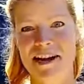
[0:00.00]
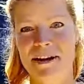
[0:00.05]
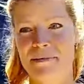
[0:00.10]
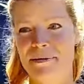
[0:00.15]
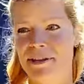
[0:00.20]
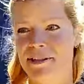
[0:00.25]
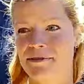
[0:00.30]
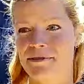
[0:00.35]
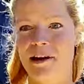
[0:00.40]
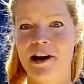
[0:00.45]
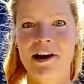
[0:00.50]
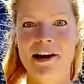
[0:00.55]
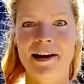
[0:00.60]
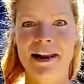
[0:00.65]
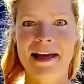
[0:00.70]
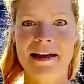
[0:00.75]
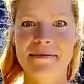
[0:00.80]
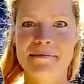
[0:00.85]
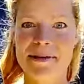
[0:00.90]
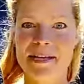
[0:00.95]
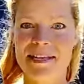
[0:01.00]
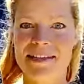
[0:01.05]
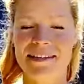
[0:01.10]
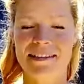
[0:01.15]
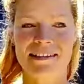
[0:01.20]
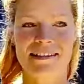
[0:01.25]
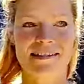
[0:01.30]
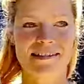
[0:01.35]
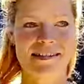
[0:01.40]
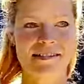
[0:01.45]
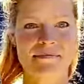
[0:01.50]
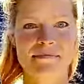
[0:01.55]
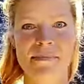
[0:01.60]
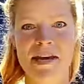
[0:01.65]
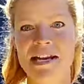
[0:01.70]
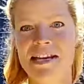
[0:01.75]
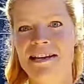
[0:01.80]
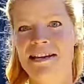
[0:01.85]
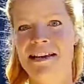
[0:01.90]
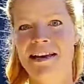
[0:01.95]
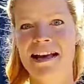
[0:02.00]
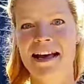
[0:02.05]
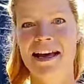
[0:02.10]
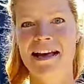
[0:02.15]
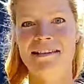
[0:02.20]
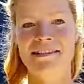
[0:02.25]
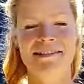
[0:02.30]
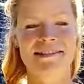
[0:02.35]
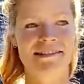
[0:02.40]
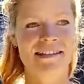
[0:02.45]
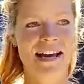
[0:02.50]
I went rock climbing in Tasmania,